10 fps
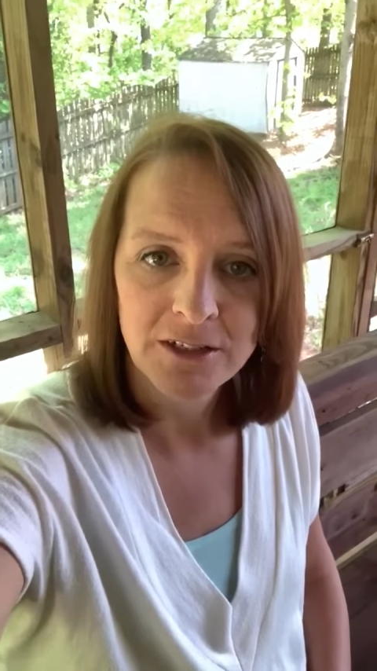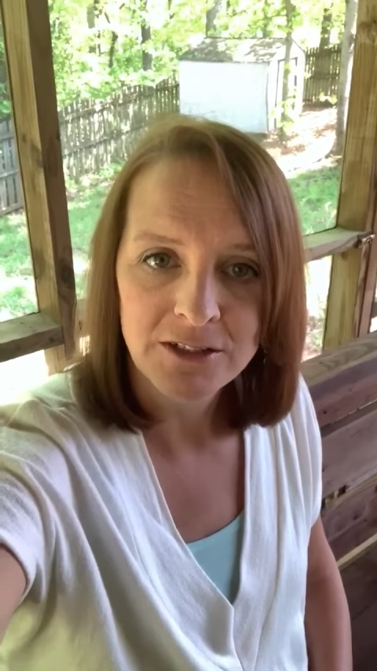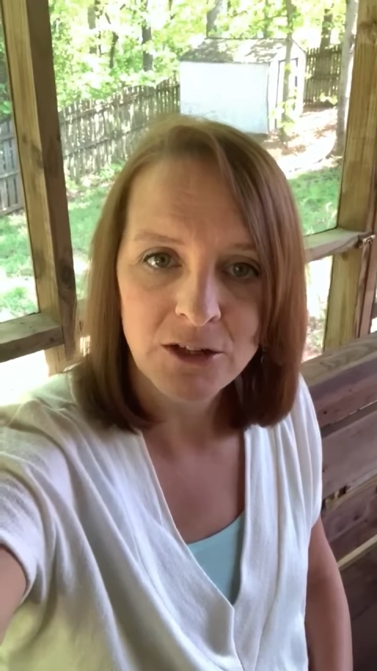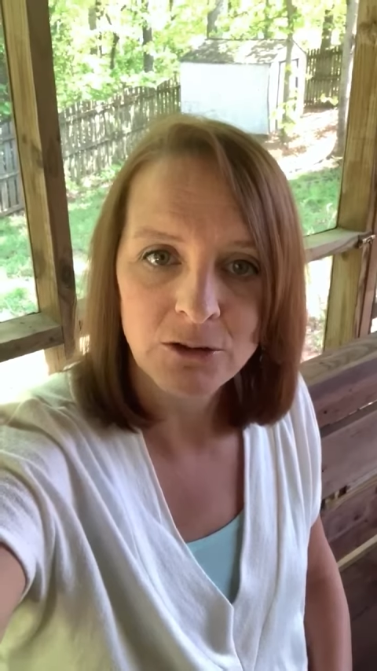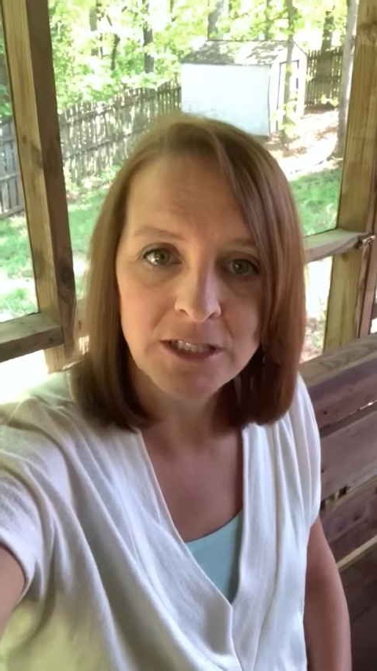
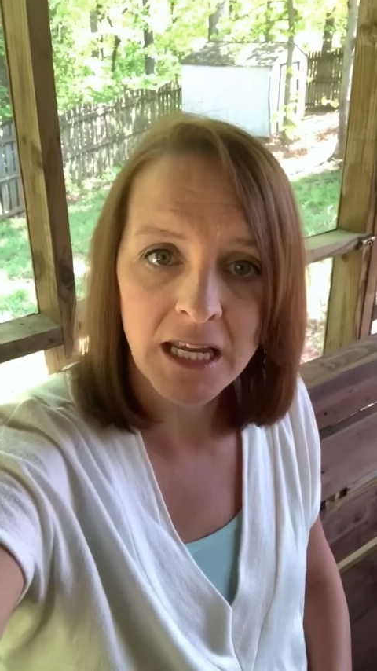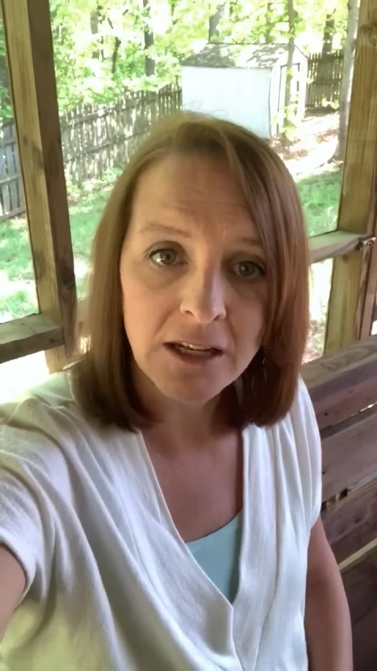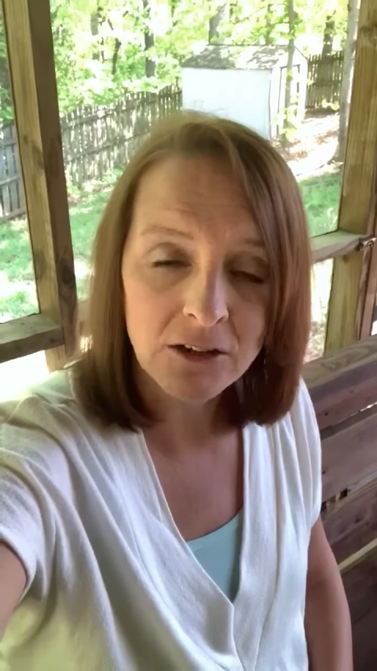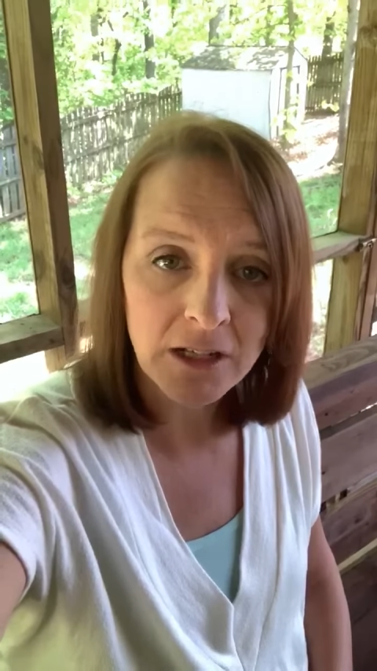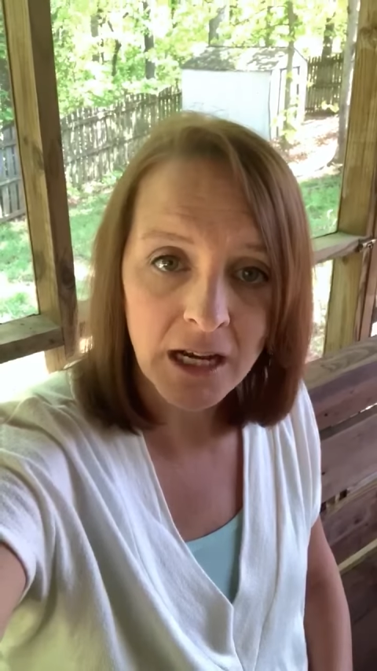So take
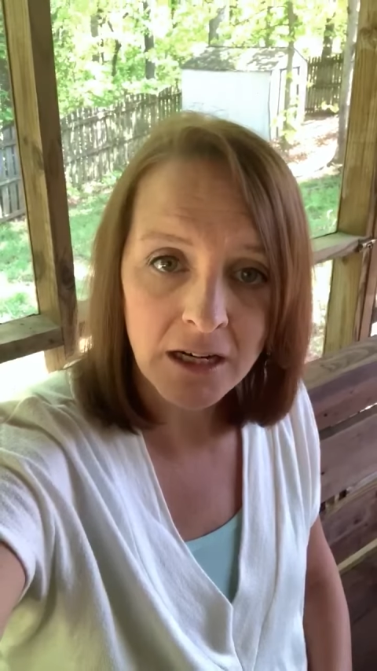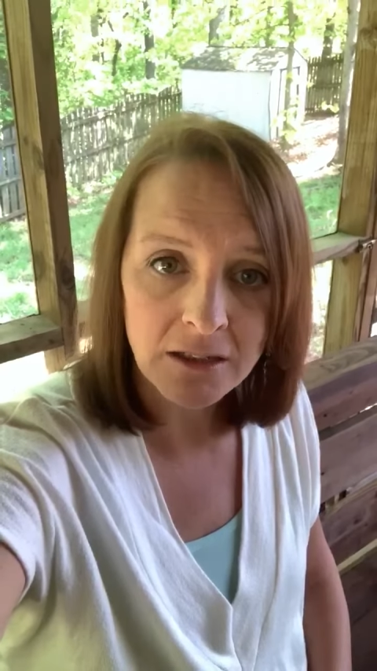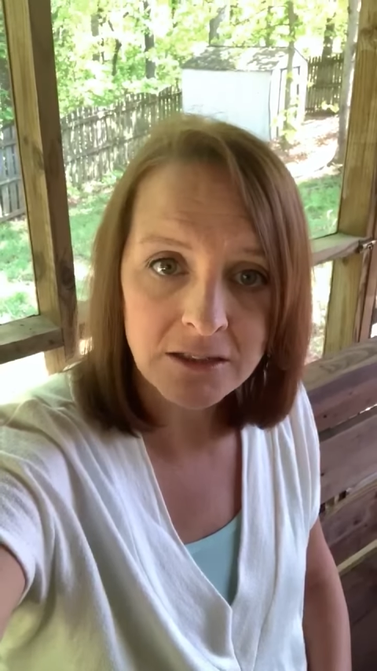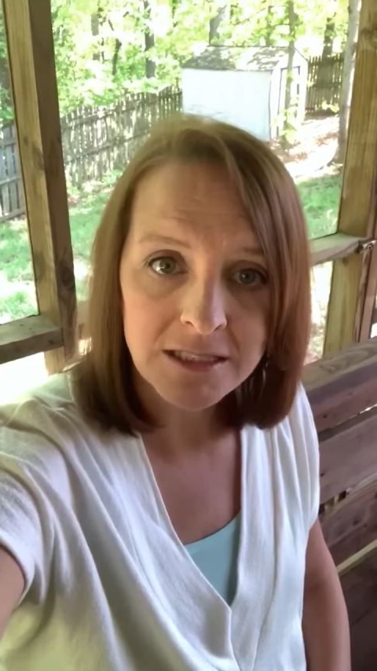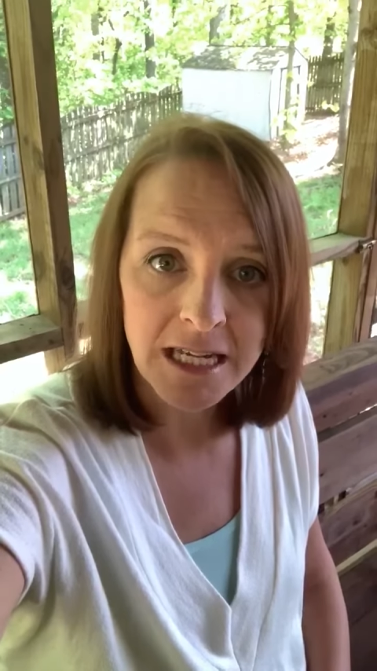good
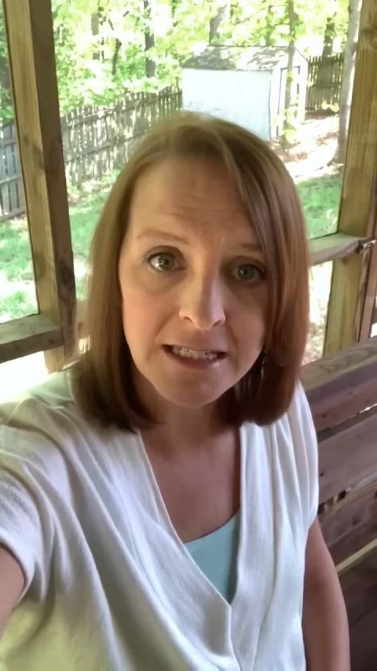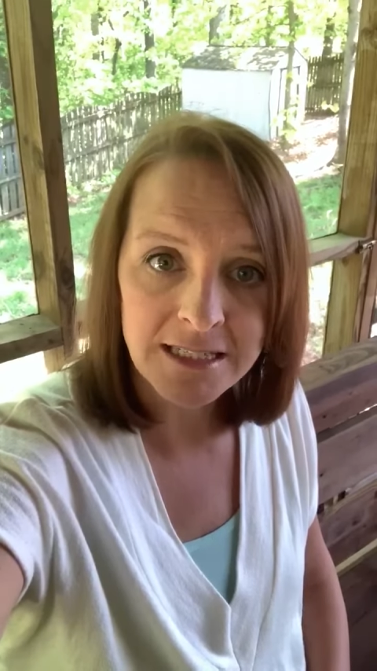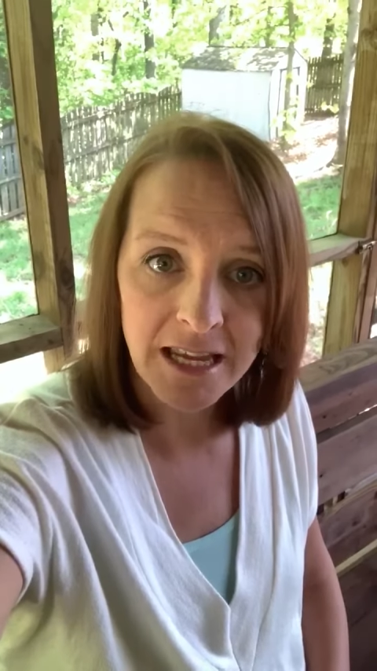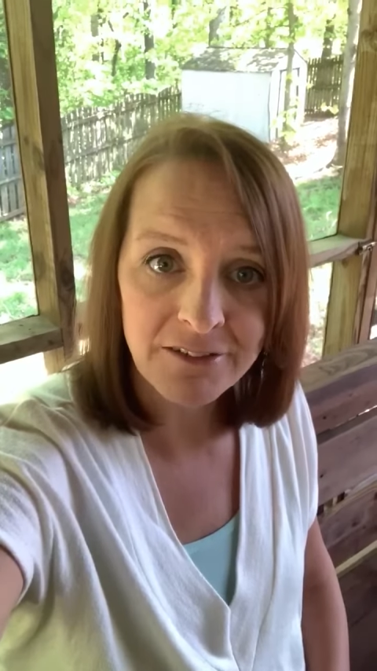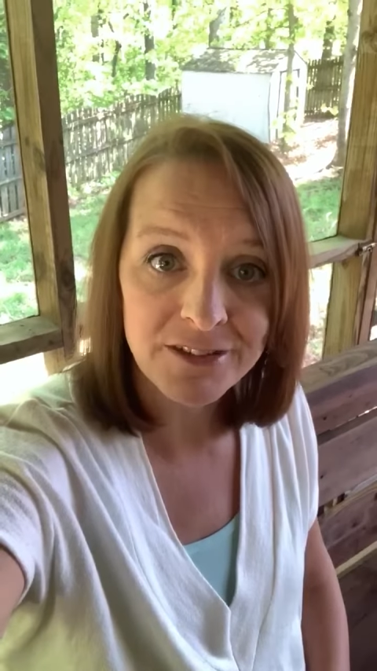care, stay
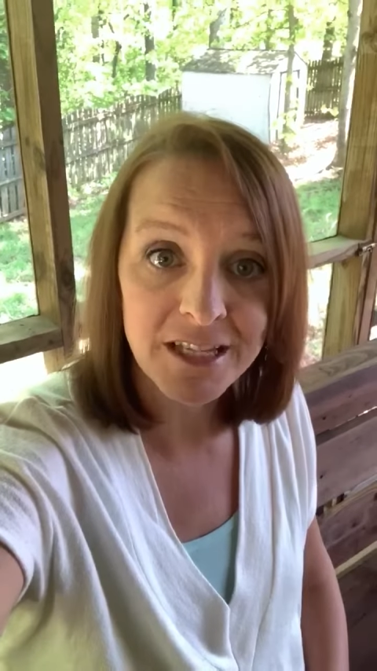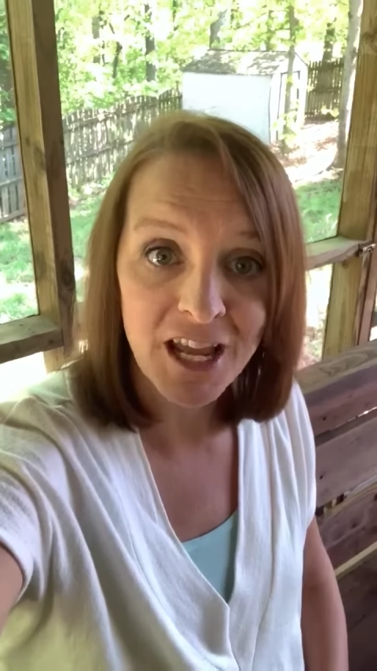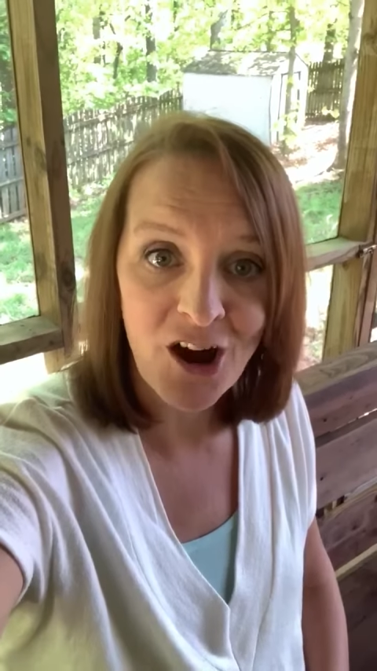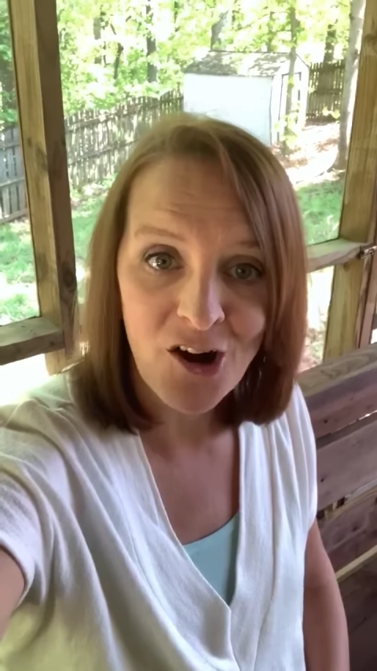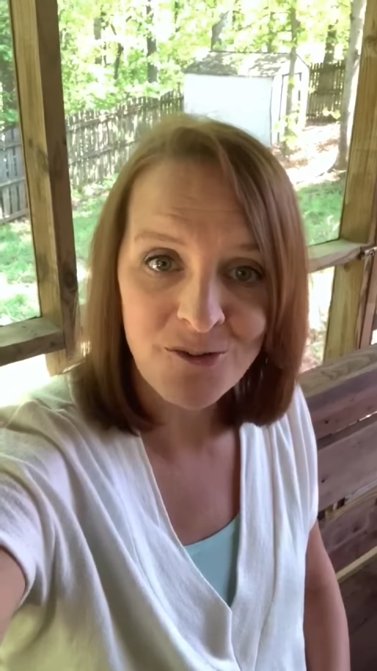safe, stay
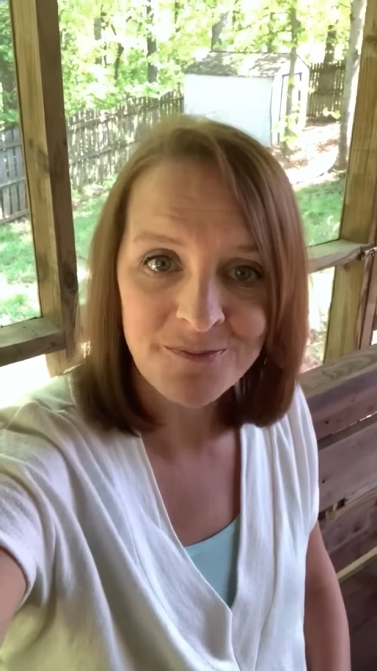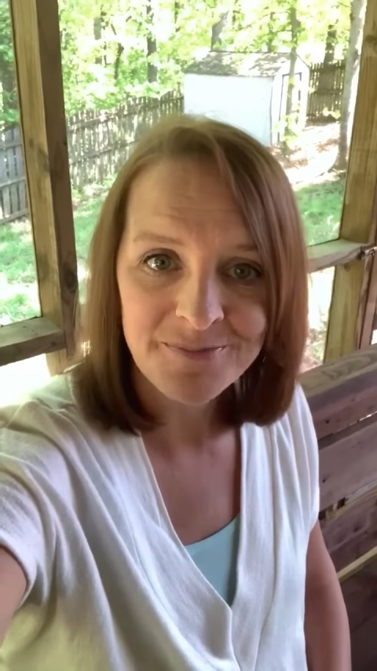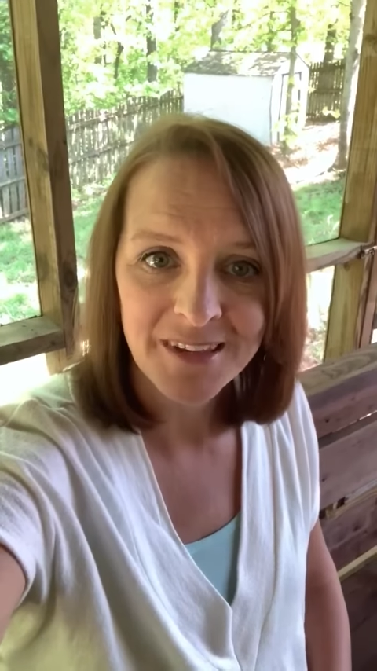home